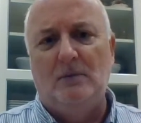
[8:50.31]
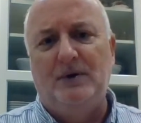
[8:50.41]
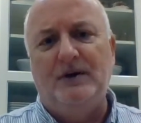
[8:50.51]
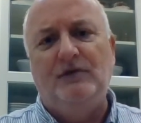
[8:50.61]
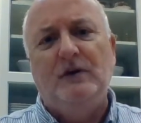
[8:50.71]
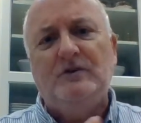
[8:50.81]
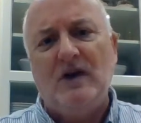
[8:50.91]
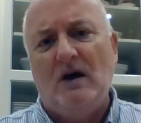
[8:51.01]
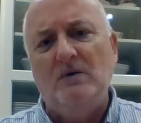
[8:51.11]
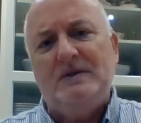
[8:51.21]
But if you
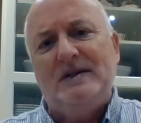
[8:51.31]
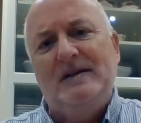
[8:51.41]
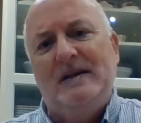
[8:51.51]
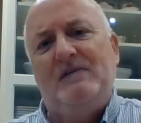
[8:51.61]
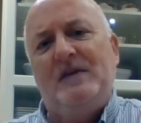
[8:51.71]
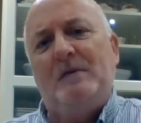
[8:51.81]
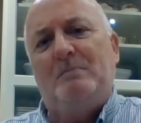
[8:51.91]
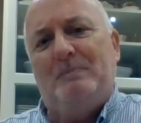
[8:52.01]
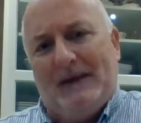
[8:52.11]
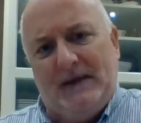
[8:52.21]
don't deliver the
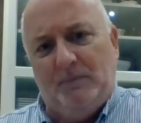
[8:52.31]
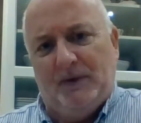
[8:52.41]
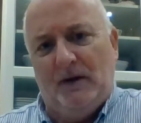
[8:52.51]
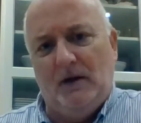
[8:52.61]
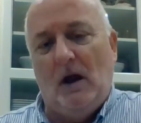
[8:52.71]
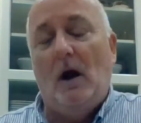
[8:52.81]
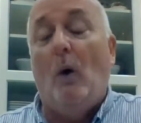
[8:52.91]
baby,